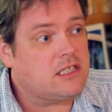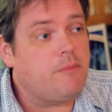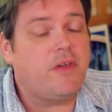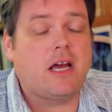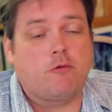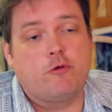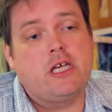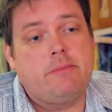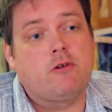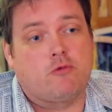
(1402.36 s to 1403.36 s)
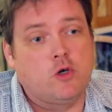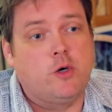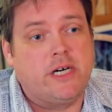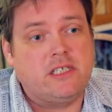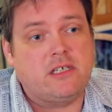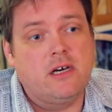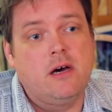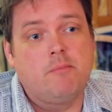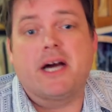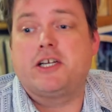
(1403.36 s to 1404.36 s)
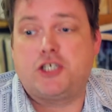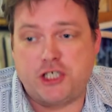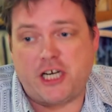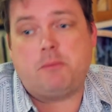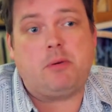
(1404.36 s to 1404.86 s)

something can really be ruined by shitty